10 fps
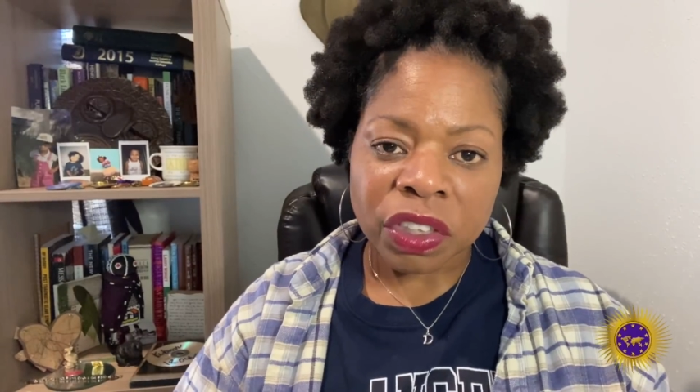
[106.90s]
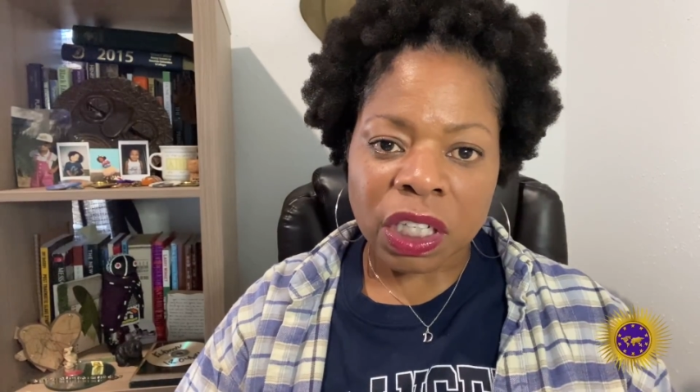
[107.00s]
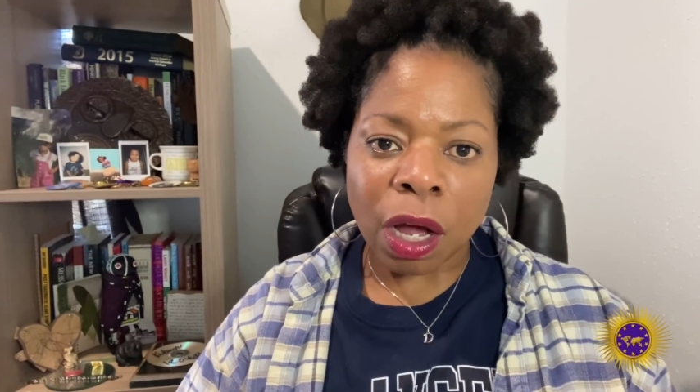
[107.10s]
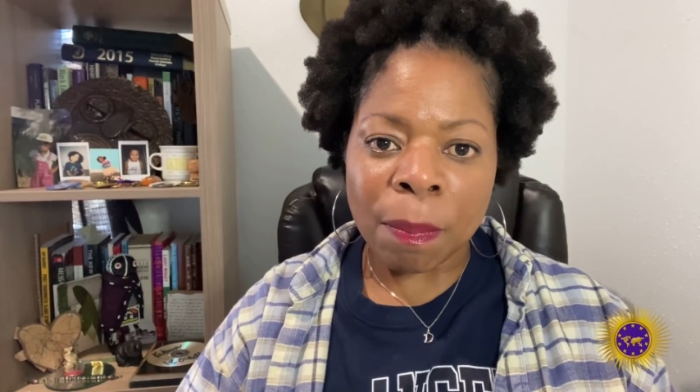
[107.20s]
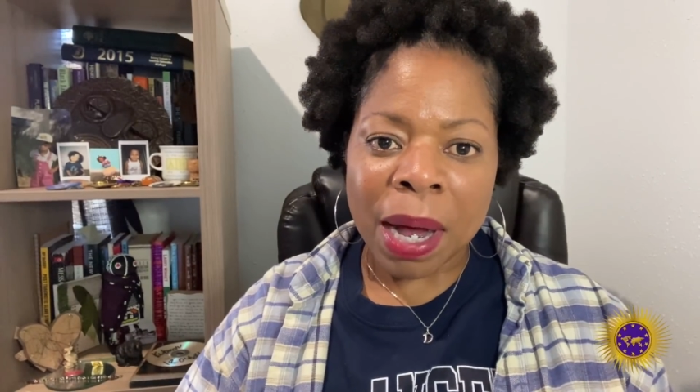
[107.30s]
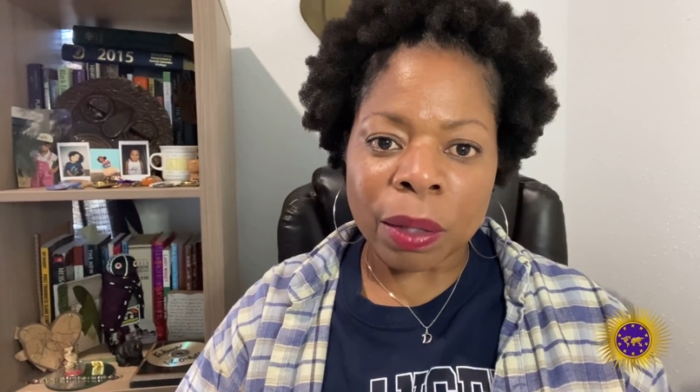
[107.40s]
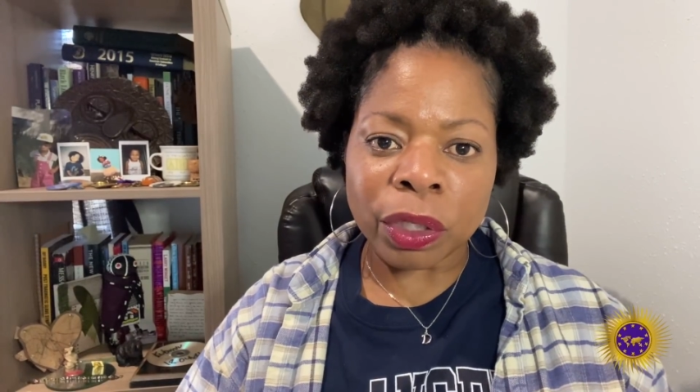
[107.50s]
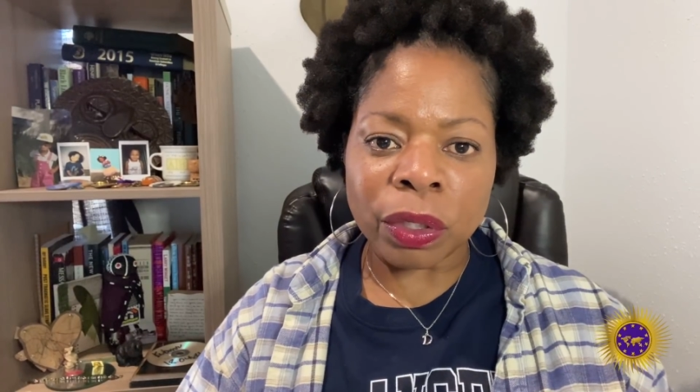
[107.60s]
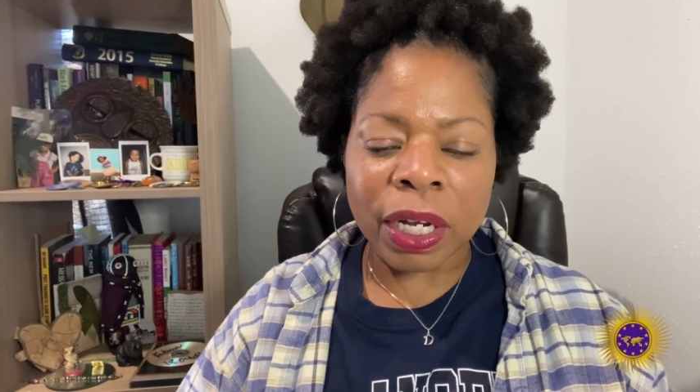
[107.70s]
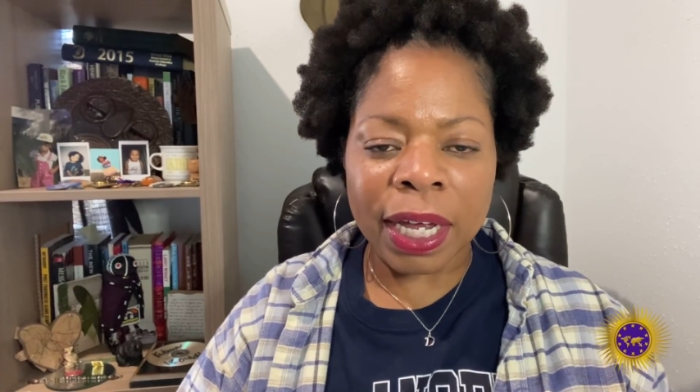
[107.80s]
about
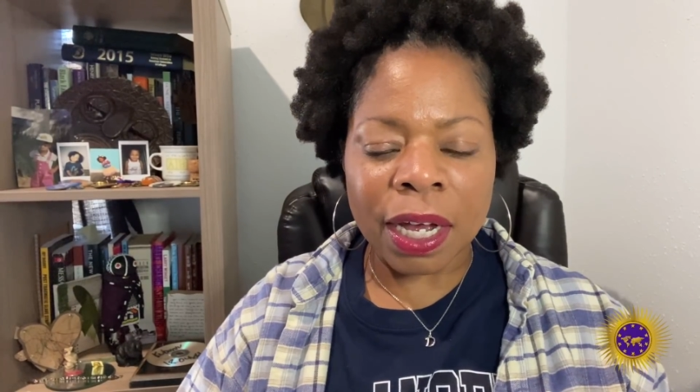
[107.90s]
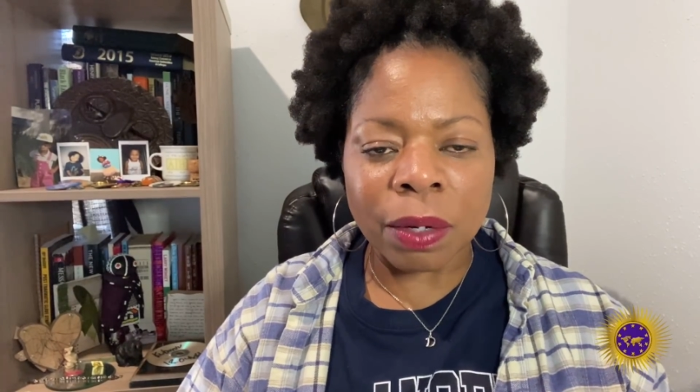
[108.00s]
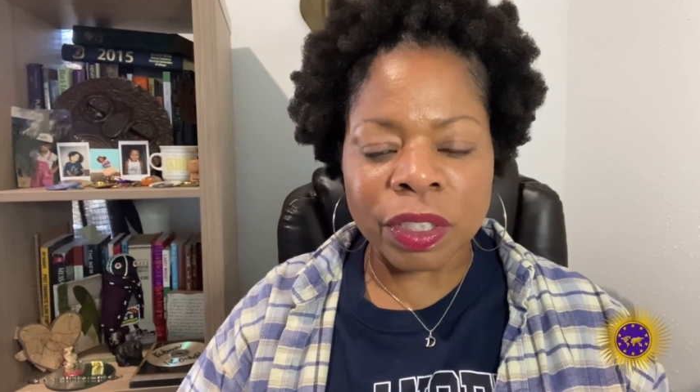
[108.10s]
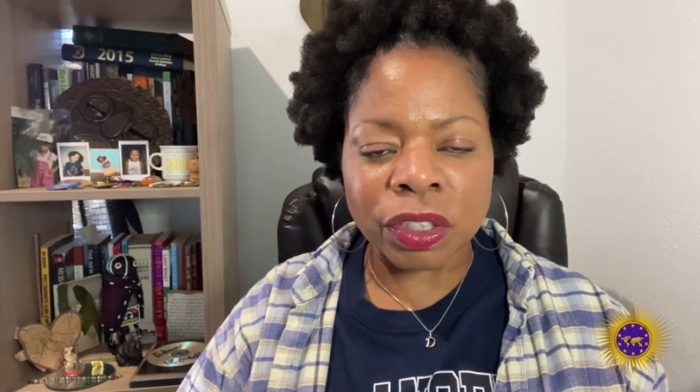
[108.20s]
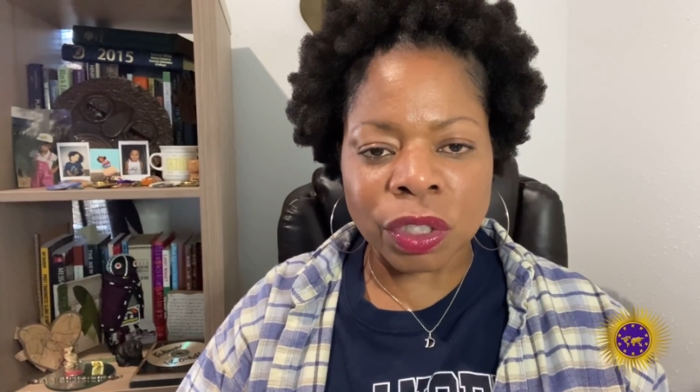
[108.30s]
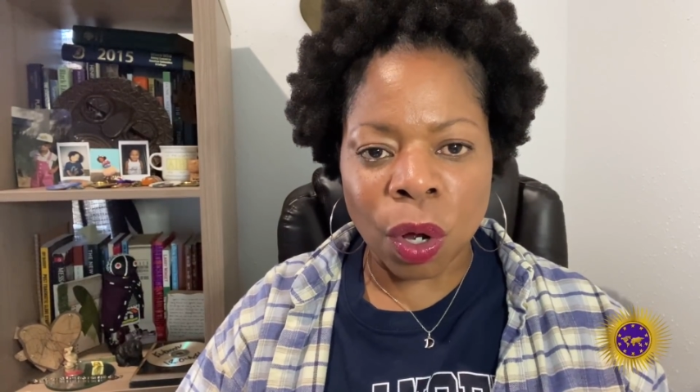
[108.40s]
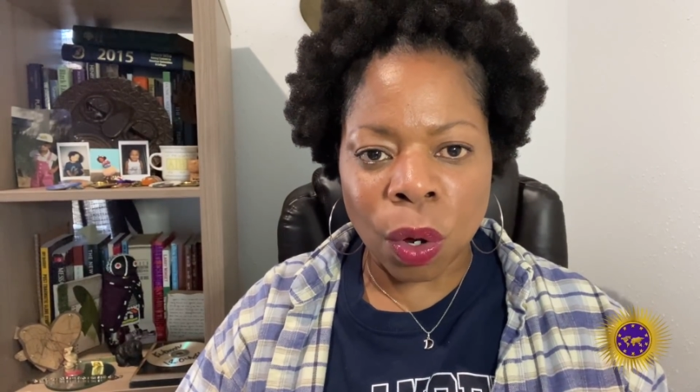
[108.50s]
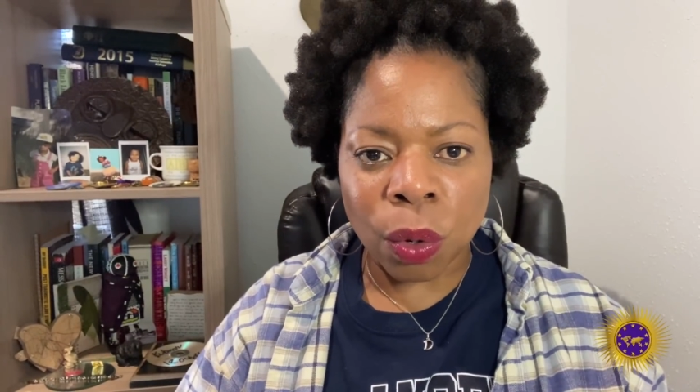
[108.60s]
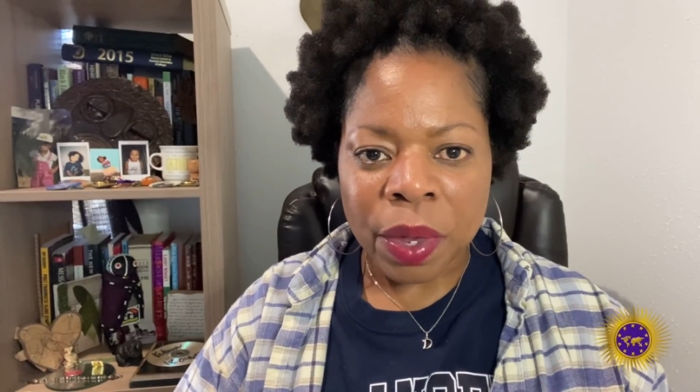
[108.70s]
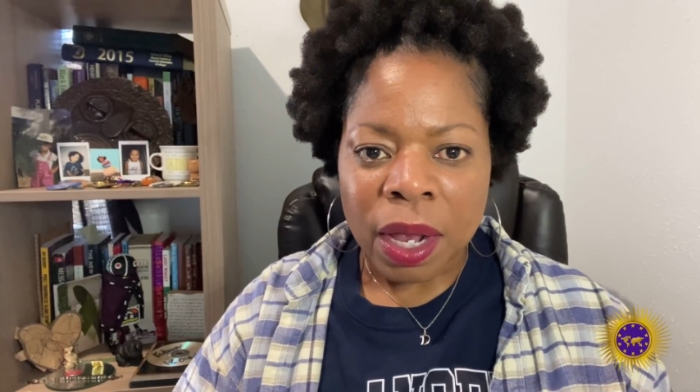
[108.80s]
her hair. And
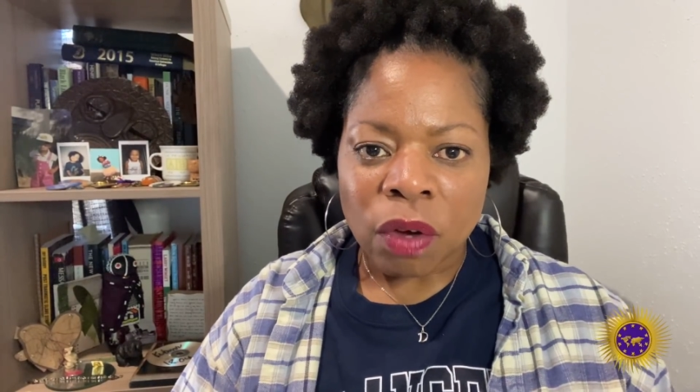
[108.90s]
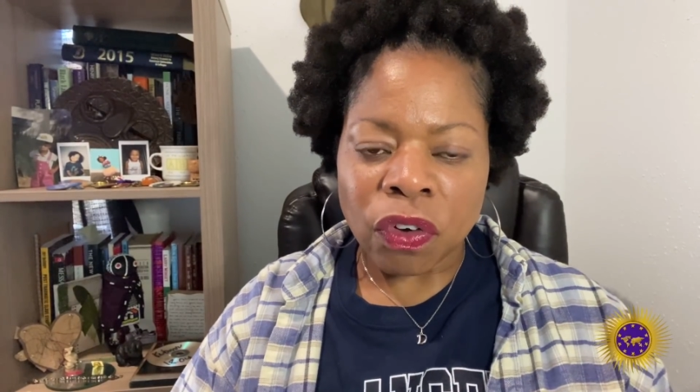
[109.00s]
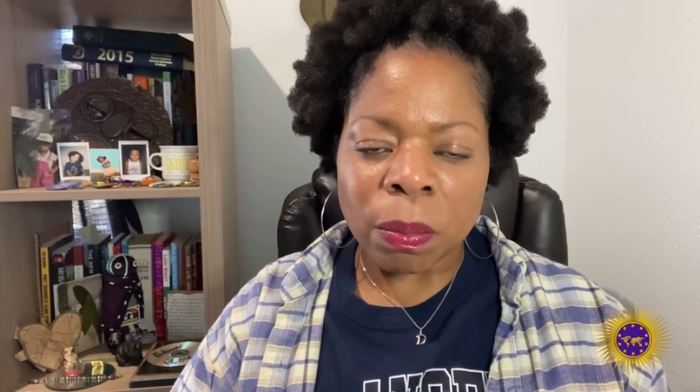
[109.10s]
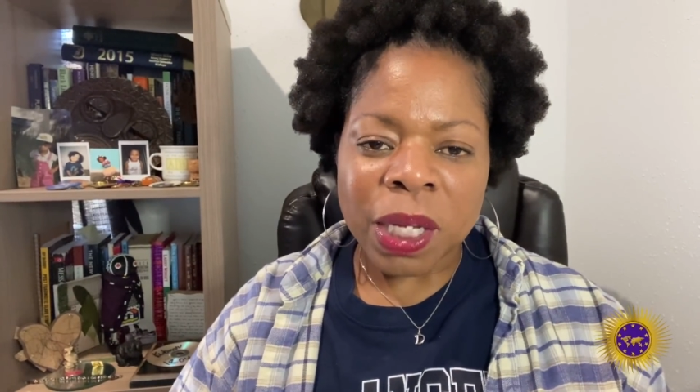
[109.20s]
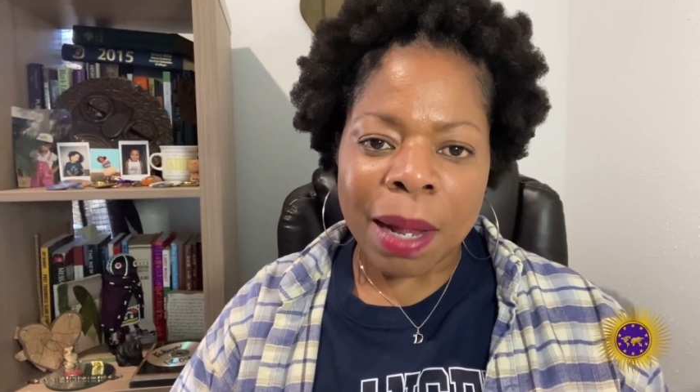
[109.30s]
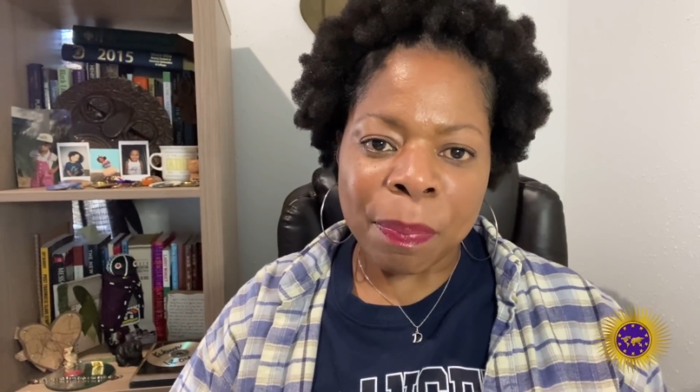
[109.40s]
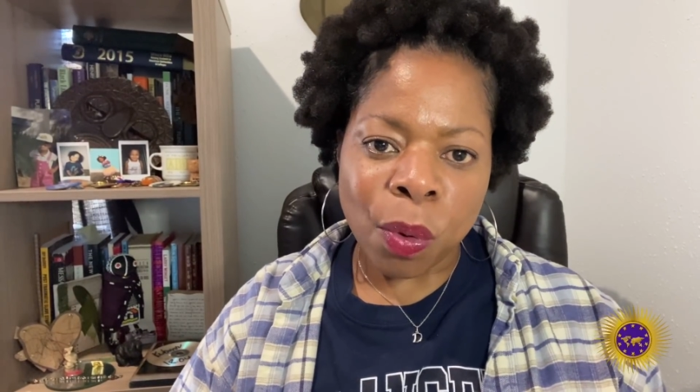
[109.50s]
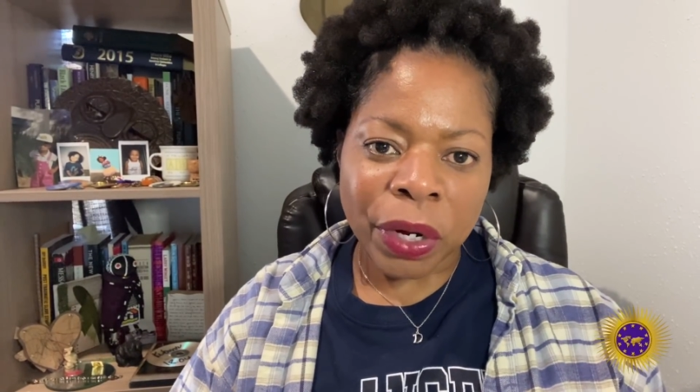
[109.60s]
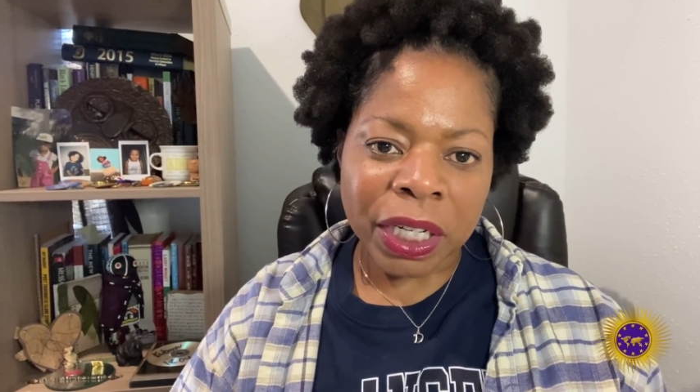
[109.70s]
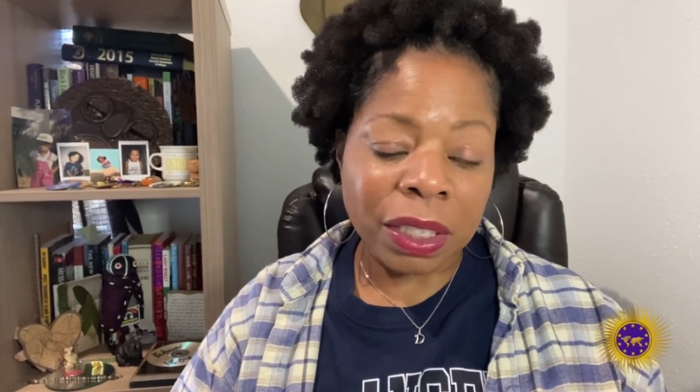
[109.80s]
so from that
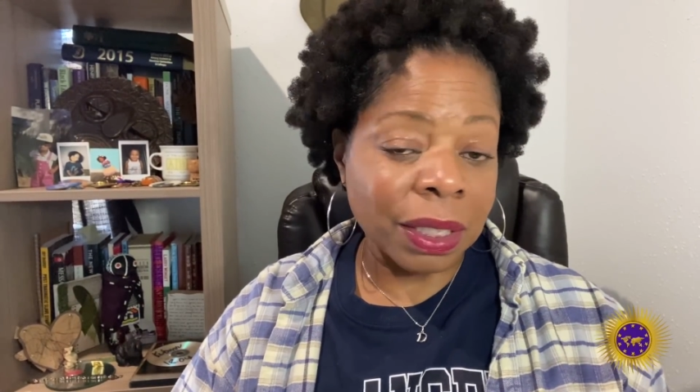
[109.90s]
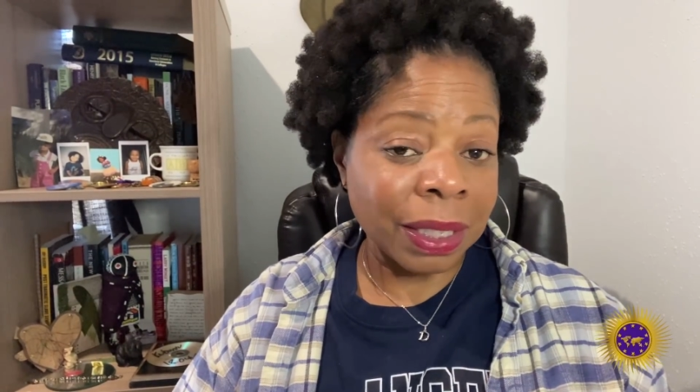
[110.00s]
point,